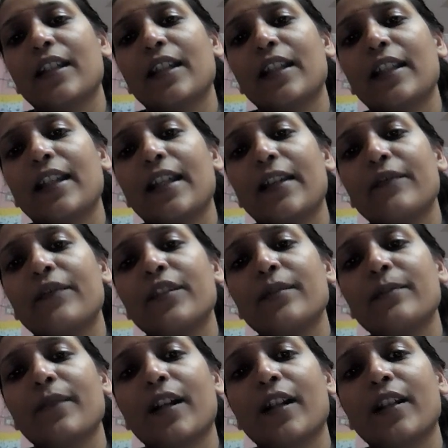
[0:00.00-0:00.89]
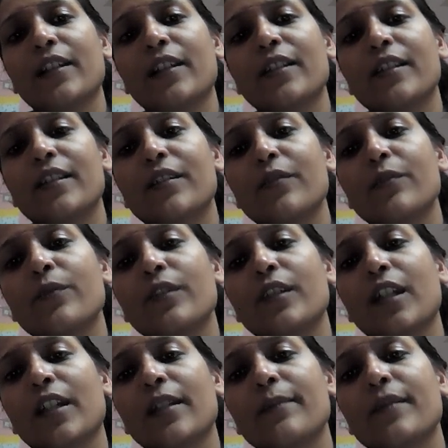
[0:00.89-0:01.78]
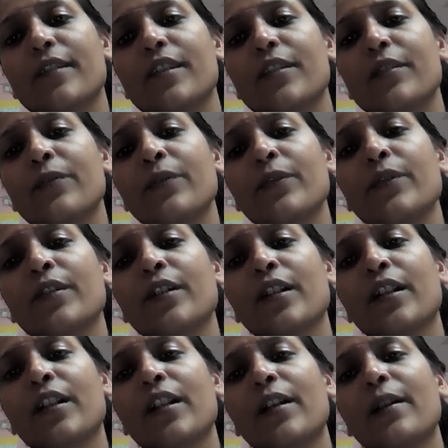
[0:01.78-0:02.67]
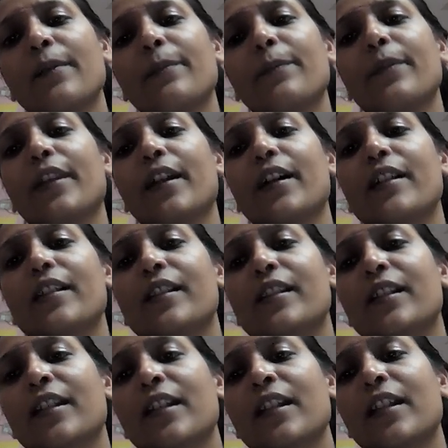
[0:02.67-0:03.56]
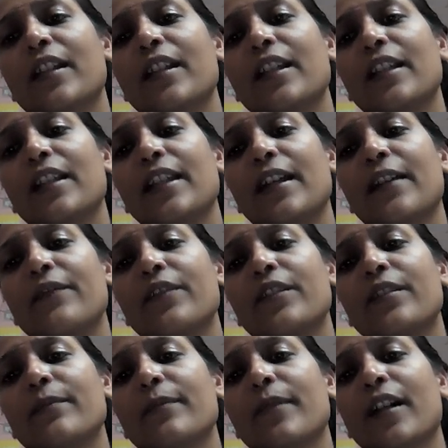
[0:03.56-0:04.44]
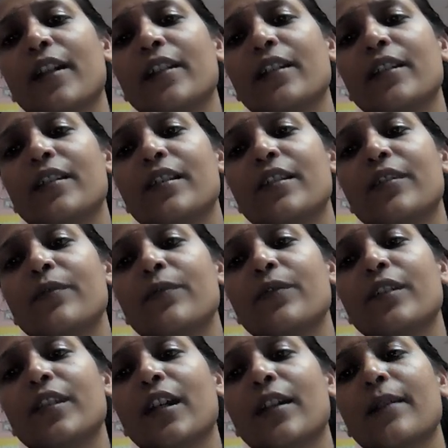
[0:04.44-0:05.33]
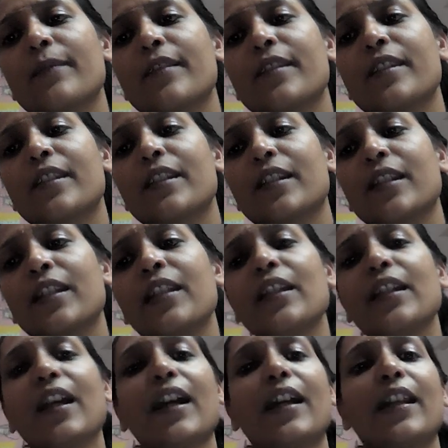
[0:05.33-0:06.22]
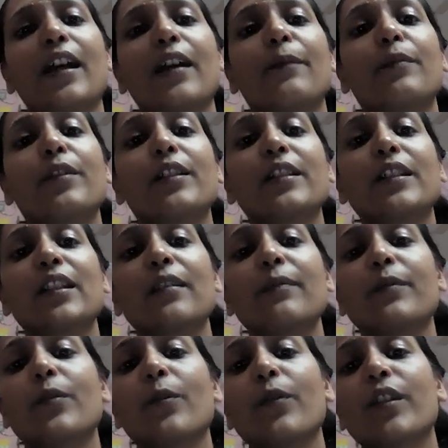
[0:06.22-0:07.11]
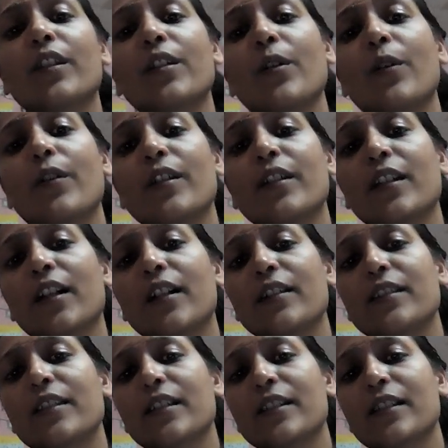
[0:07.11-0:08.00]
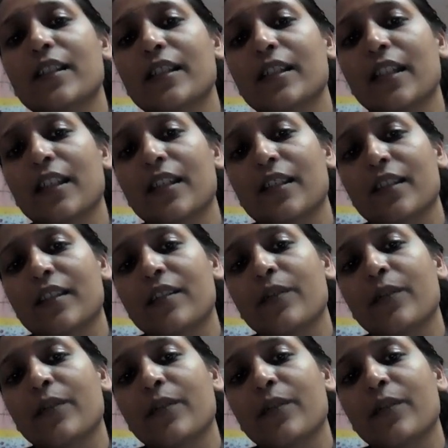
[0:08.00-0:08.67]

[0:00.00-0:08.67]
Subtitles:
11 minus 2 times 2 plus 11 minus 2 times 3, and I will keep going on until 6.